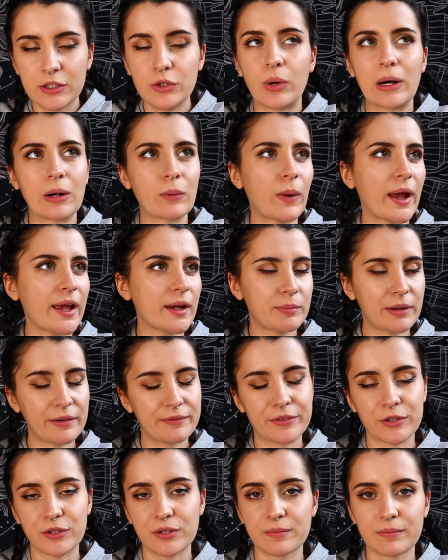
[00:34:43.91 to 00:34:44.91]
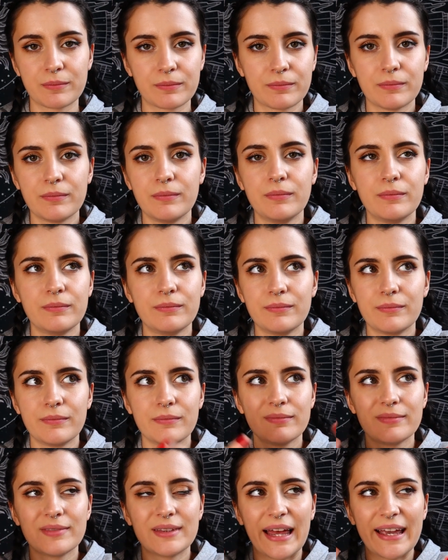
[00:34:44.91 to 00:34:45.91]
You are way above their
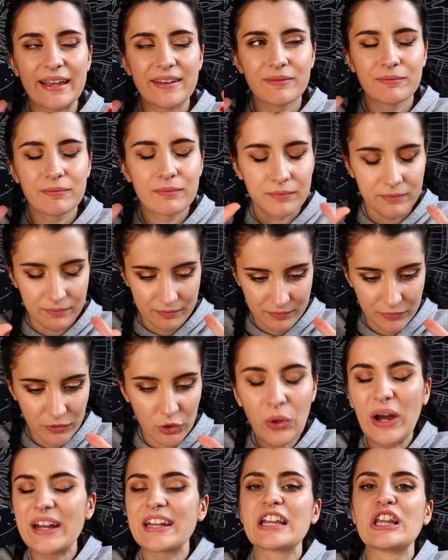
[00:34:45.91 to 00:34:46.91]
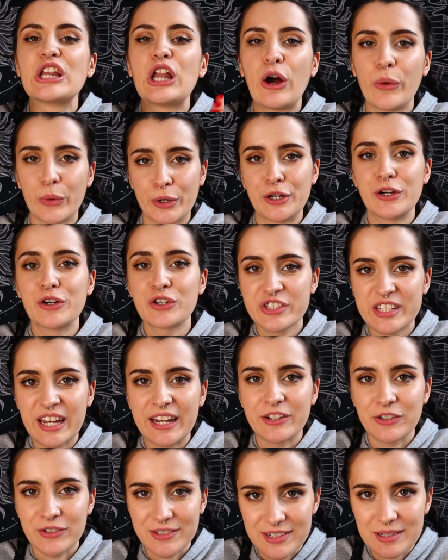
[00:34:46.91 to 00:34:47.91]
like, you had to lower your
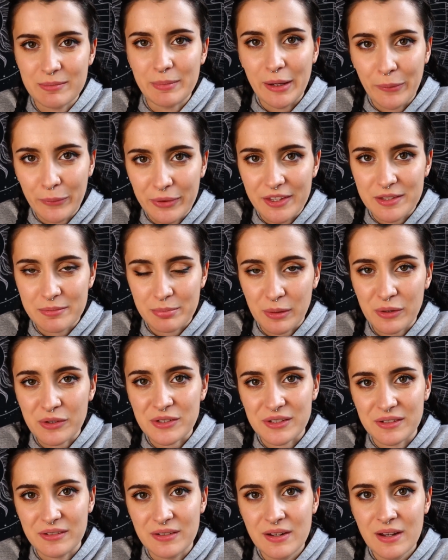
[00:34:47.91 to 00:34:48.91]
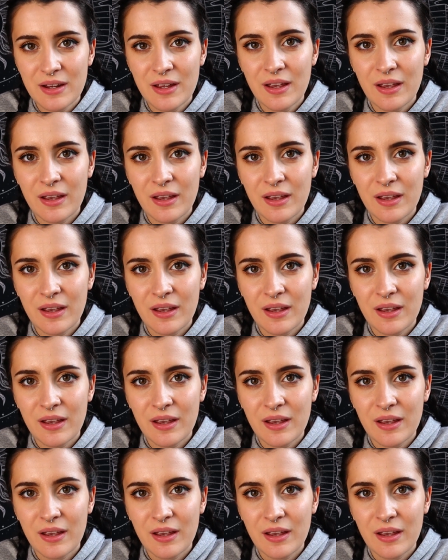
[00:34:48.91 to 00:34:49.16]
standards to be with this person.